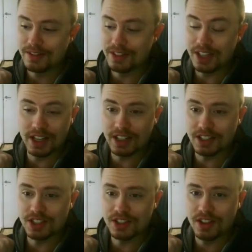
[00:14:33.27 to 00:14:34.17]
yeah,
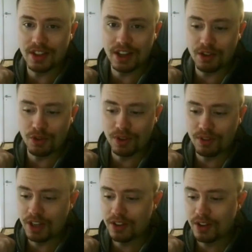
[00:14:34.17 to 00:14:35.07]
guys, thank you for the
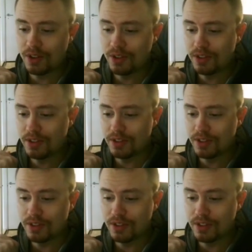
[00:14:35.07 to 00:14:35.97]
video.
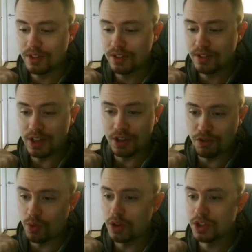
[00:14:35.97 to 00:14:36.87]
Thank you
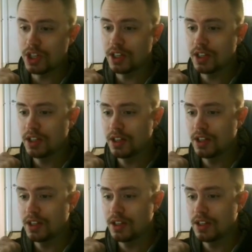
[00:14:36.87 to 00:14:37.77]
for watching.
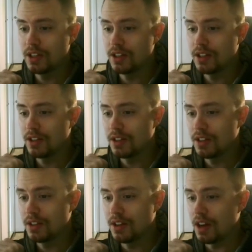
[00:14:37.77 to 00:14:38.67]

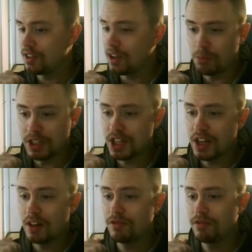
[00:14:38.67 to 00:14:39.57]
I thank
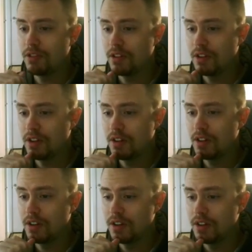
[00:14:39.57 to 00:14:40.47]
myself.
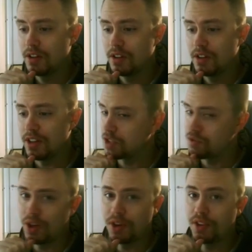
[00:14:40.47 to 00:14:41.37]
Thanks
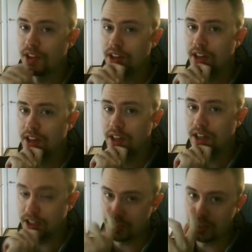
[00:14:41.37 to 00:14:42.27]
for everything,
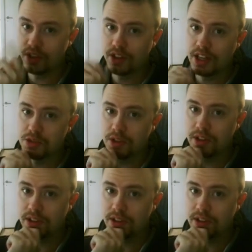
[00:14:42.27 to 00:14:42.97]
and I'll see you in the next one.